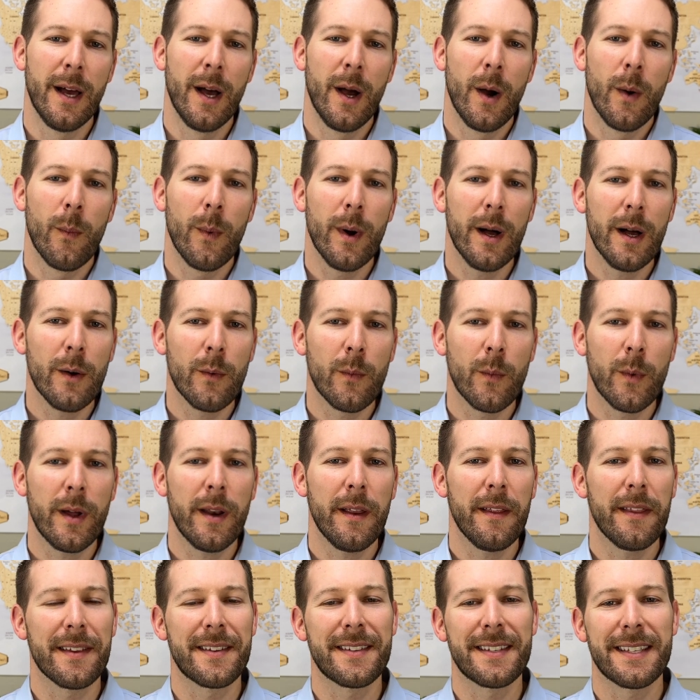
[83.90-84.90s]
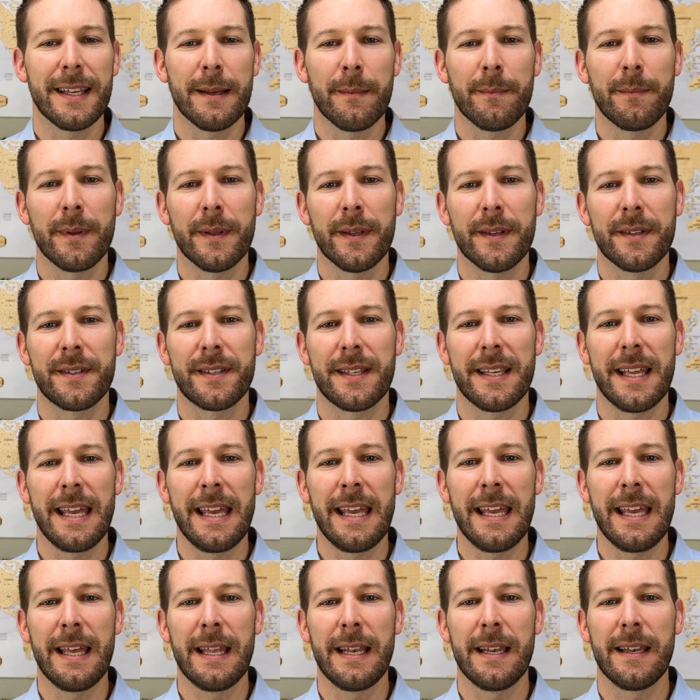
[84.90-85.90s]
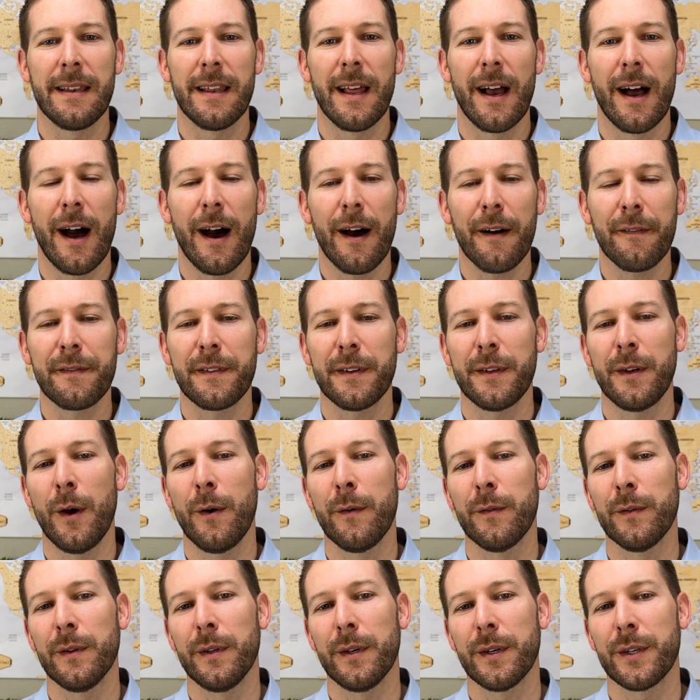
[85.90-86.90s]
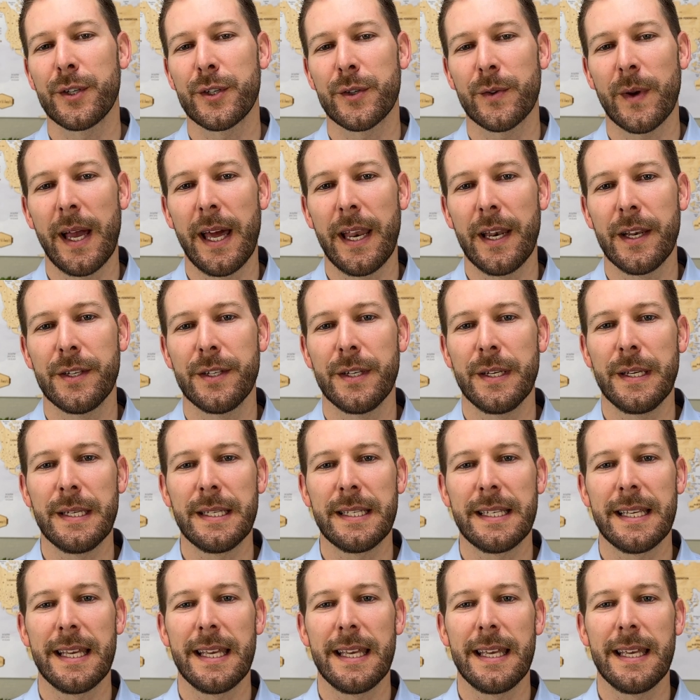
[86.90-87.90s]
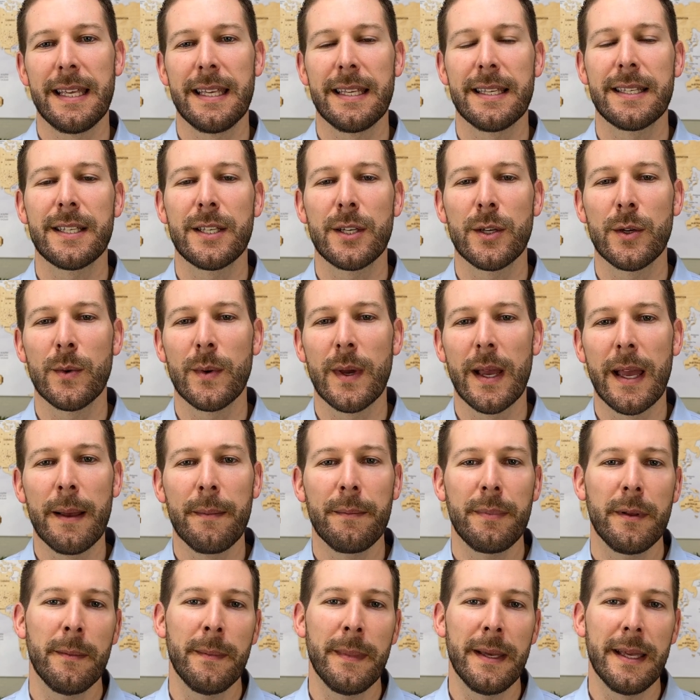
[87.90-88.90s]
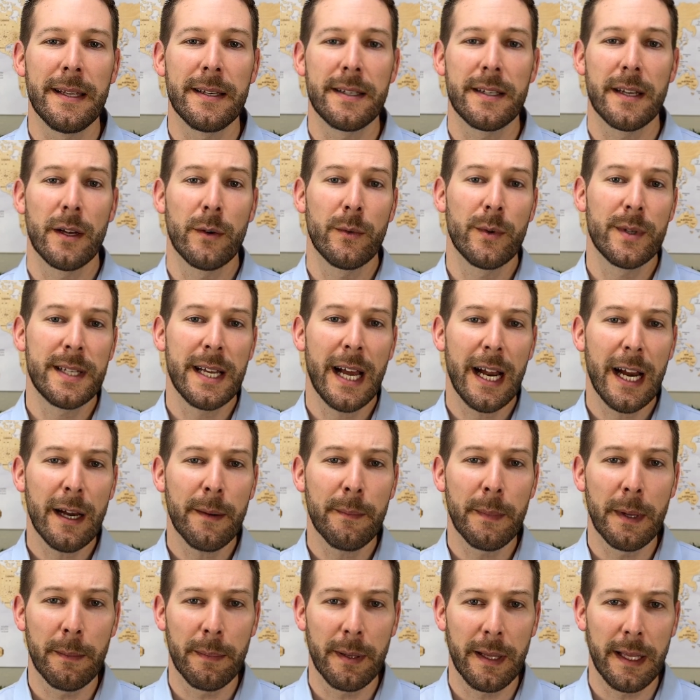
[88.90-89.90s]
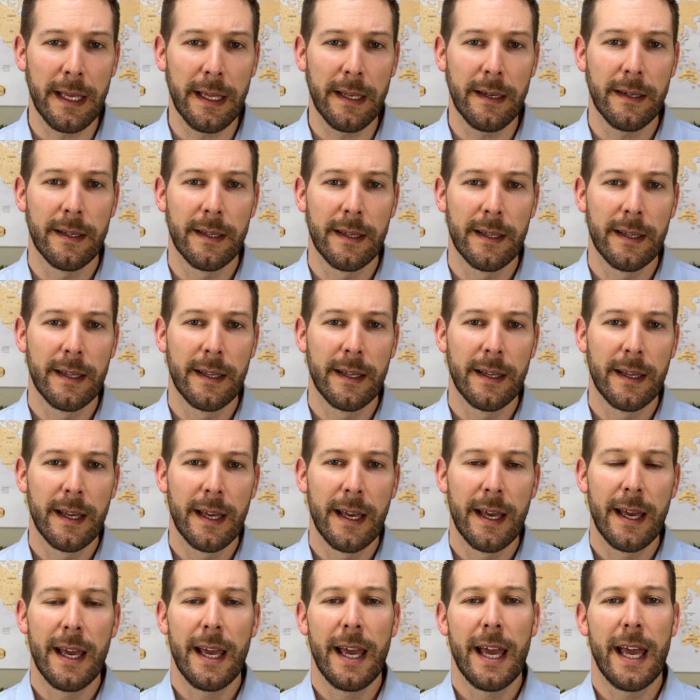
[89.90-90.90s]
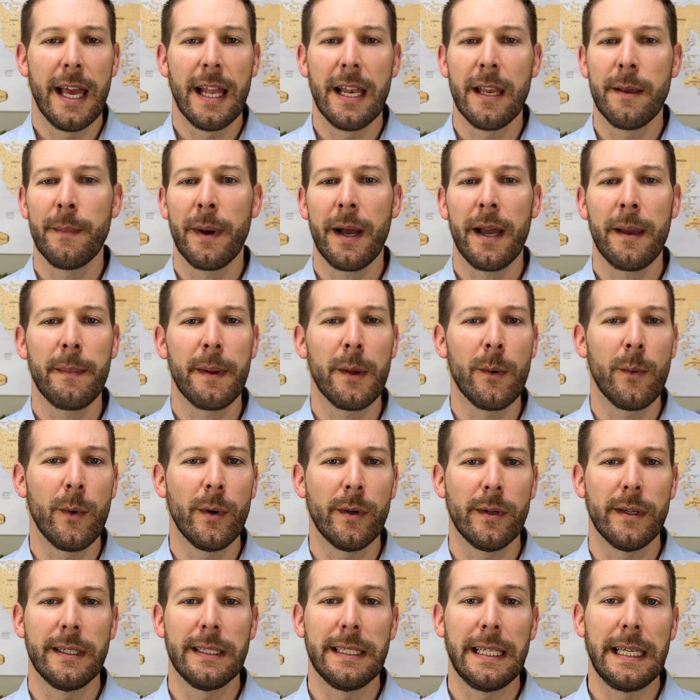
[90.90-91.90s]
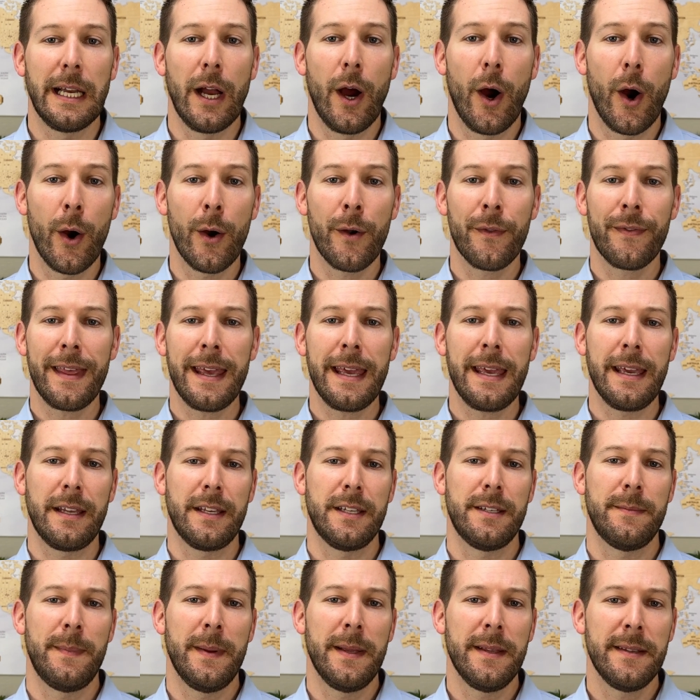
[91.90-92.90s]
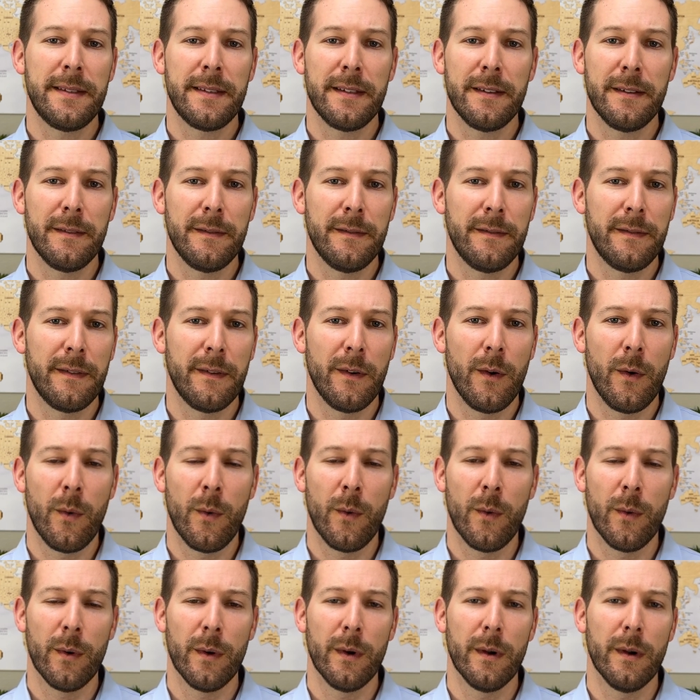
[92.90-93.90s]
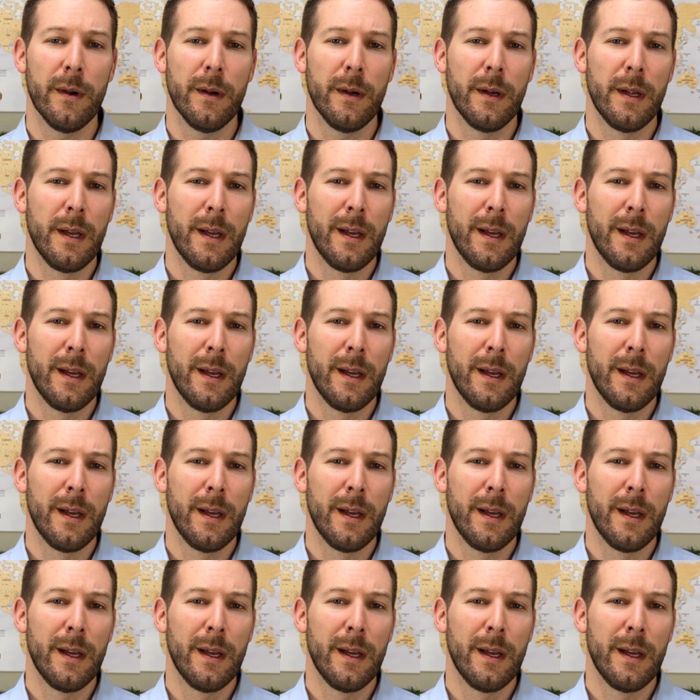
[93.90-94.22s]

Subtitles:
Well, one of the simplest and often overlooked strategies is to implement a retirement plan. And you might be wondering, aren't they expensive? Or